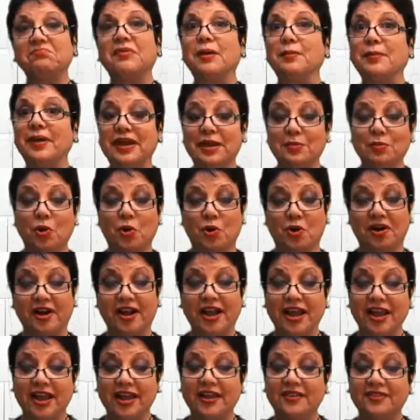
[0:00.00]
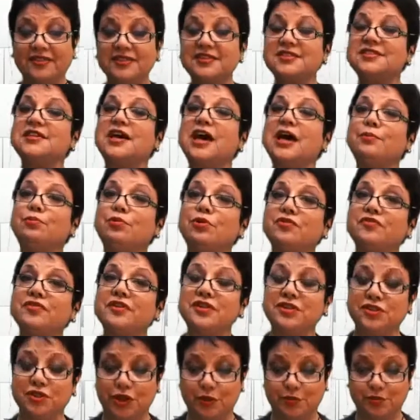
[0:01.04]
and many more. In this type of
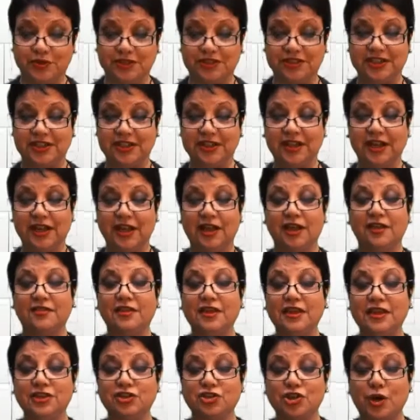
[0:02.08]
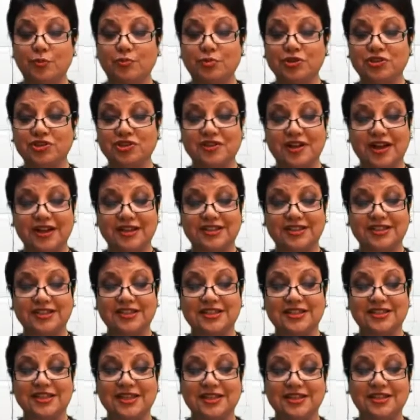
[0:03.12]
interpreting, the interpreter has to
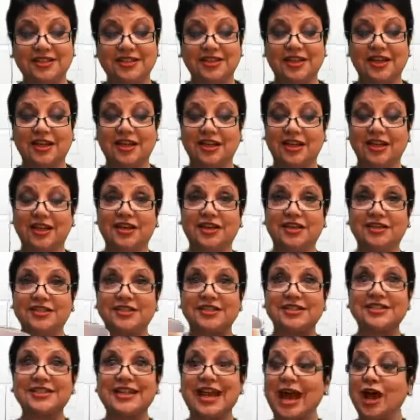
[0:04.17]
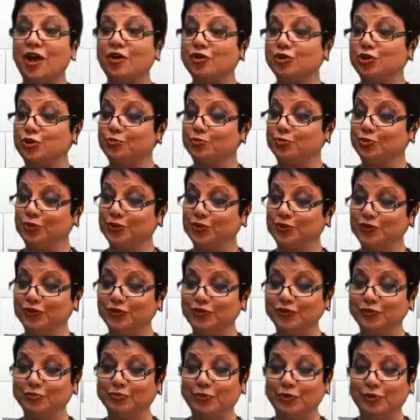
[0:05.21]
sit in a
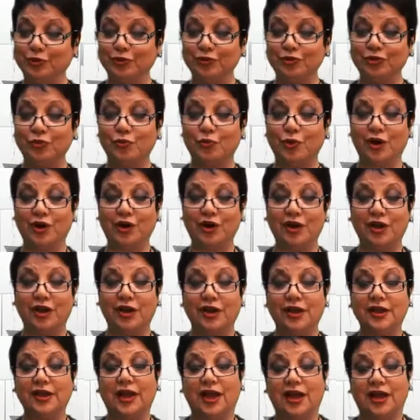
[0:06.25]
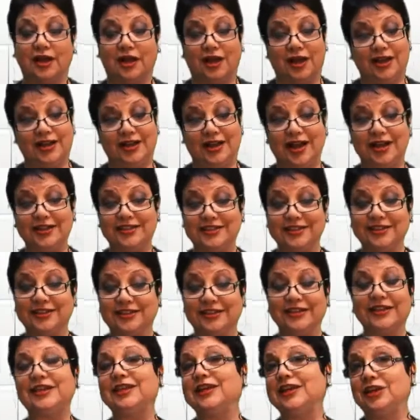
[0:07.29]
soundproof booth where
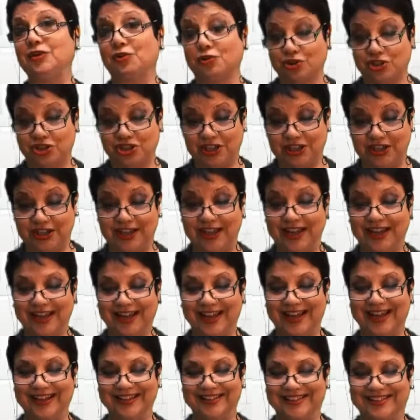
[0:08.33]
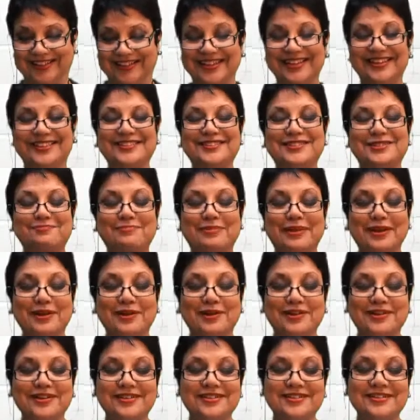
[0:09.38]
ideally he or she can see the
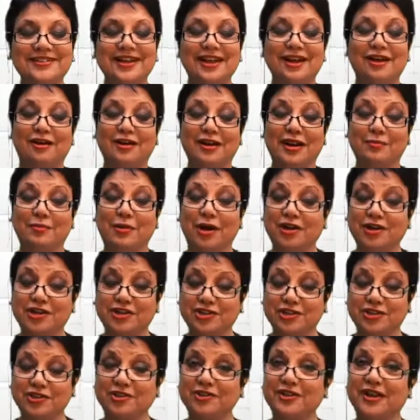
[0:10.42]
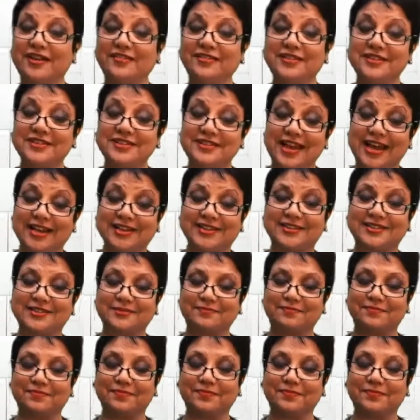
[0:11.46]
speakers on a monitor and the set.